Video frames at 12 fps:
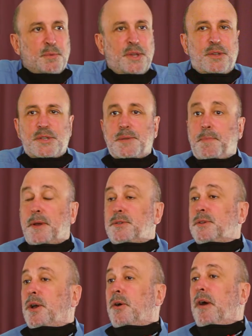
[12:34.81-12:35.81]
where you're
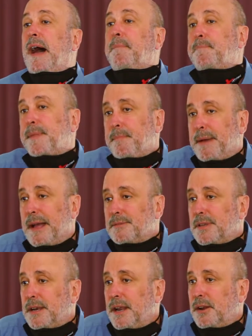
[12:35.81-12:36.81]
supposed to go up the
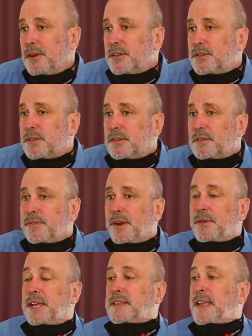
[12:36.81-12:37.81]
mountain and not
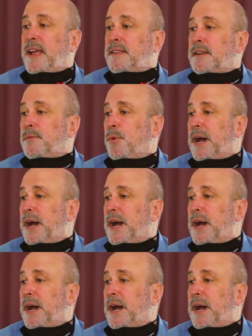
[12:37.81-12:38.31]
throwing a tantrum.